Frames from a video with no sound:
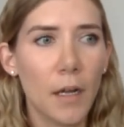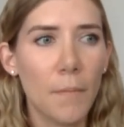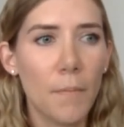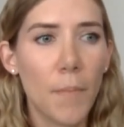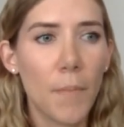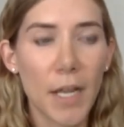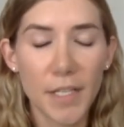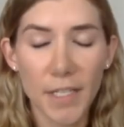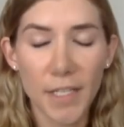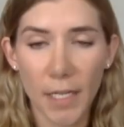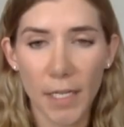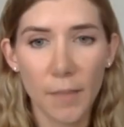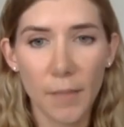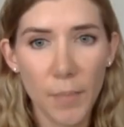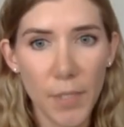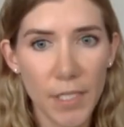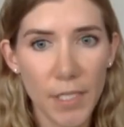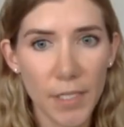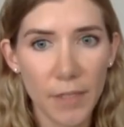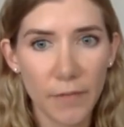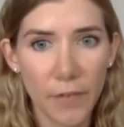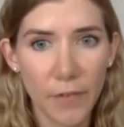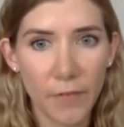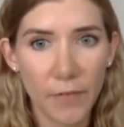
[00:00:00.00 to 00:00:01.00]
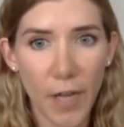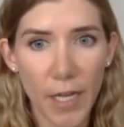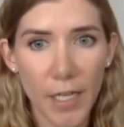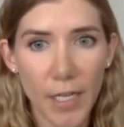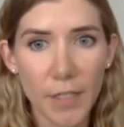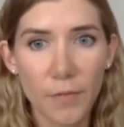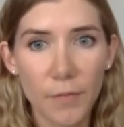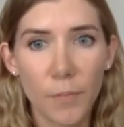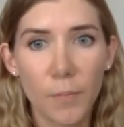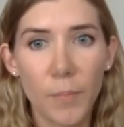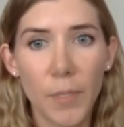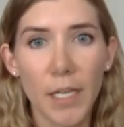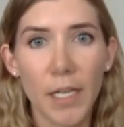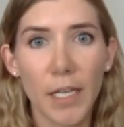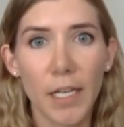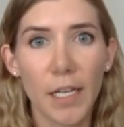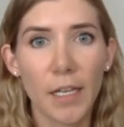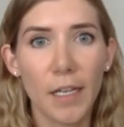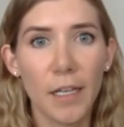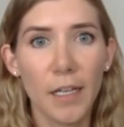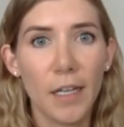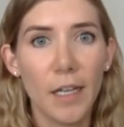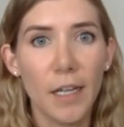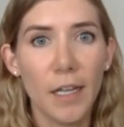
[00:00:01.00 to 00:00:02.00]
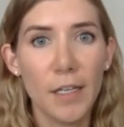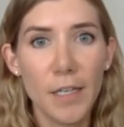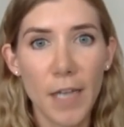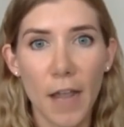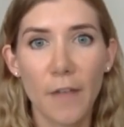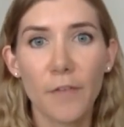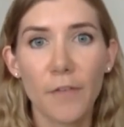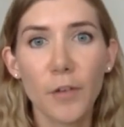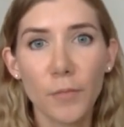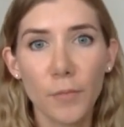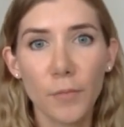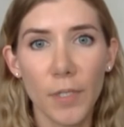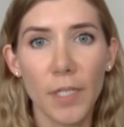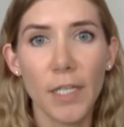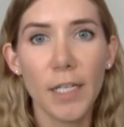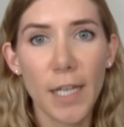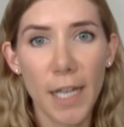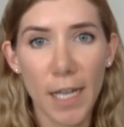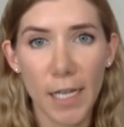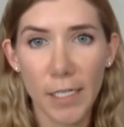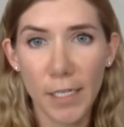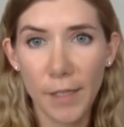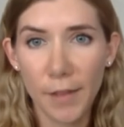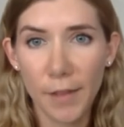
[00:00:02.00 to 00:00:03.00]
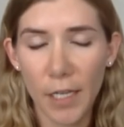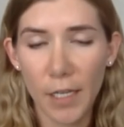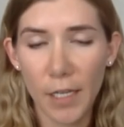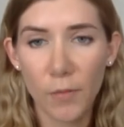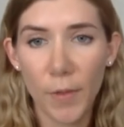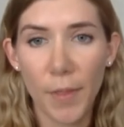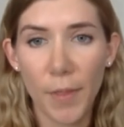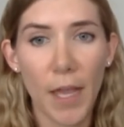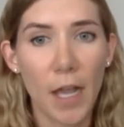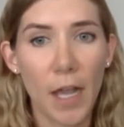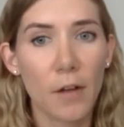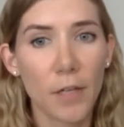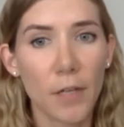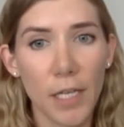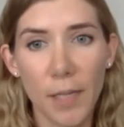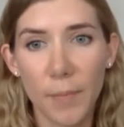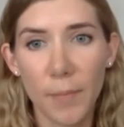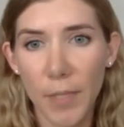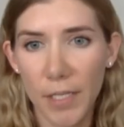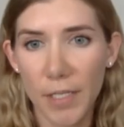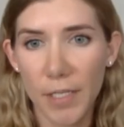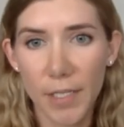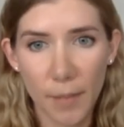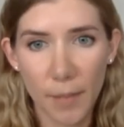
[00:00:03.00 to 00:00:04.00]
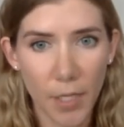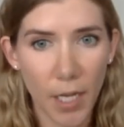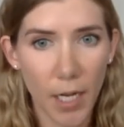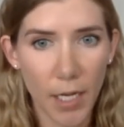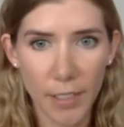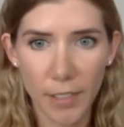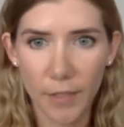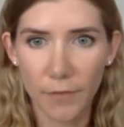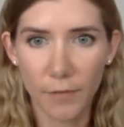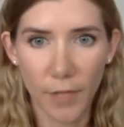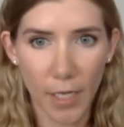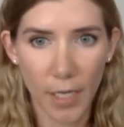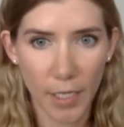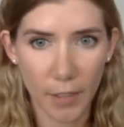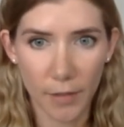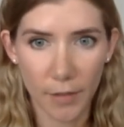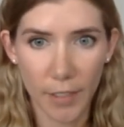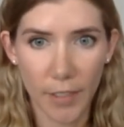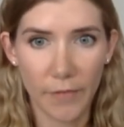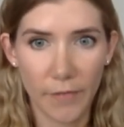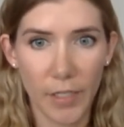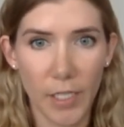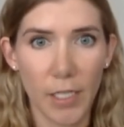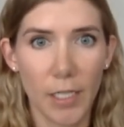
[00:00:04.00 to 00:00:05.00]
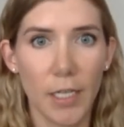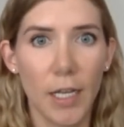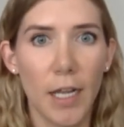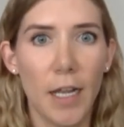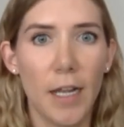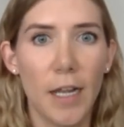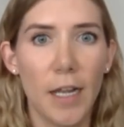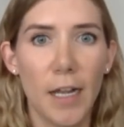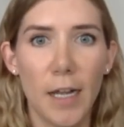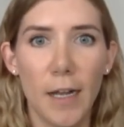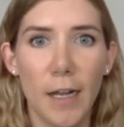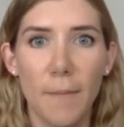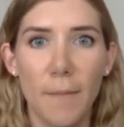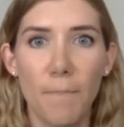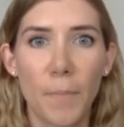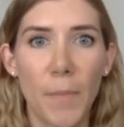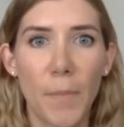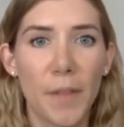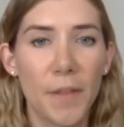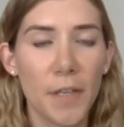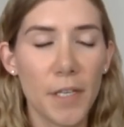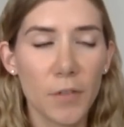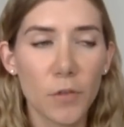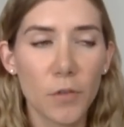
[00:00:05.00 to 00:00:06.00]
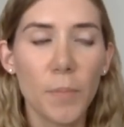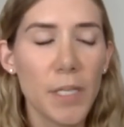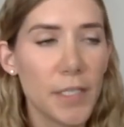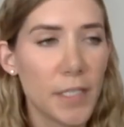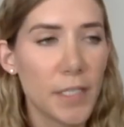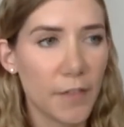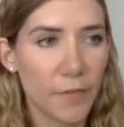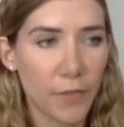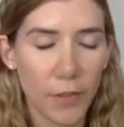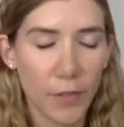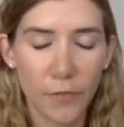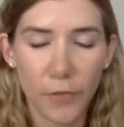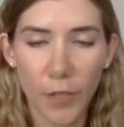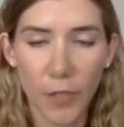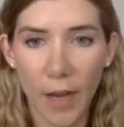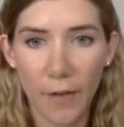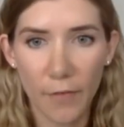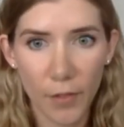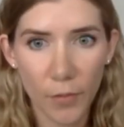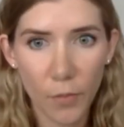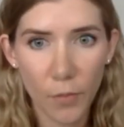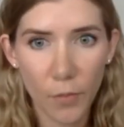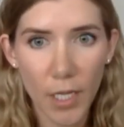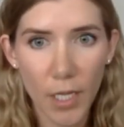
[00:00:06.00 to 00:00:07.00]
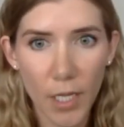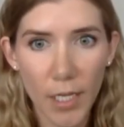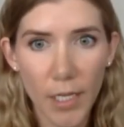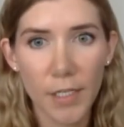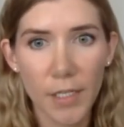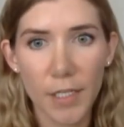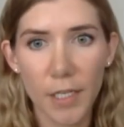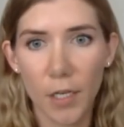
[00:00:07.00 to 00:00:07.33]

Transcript: my second piece of advice would be never read anything without keeping some kind of record of it. Um, this will be different for everyone. And